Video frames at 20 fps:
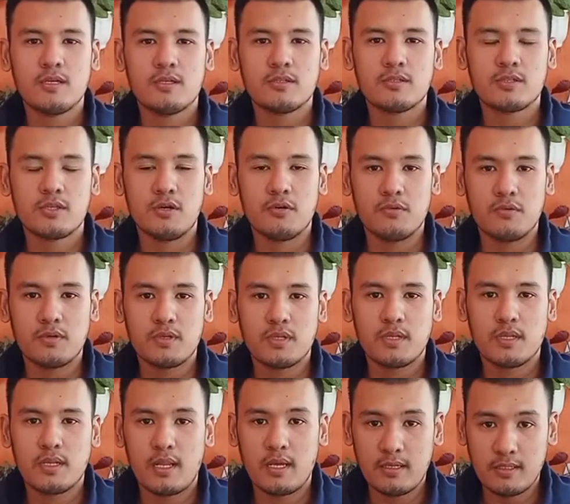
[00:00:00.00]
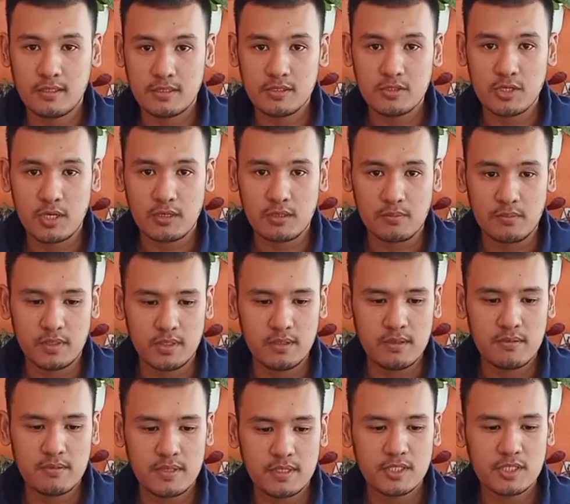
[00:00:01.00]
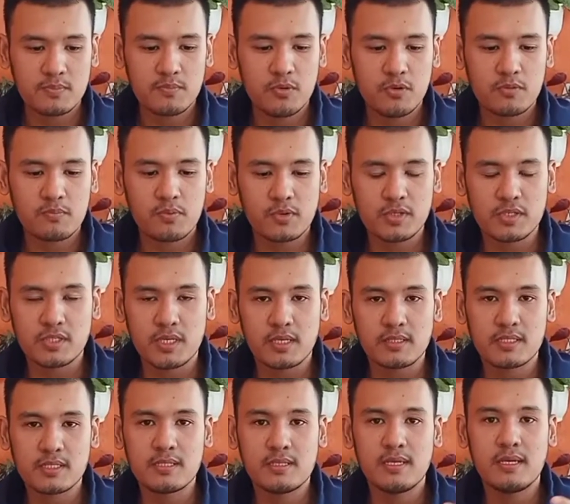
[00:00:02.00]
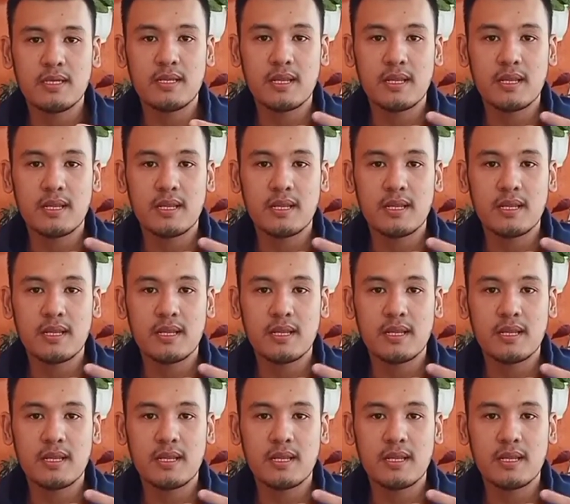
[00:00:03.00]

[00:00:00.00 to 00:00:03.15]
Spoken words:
So, ladies and gentlemen, this book presents the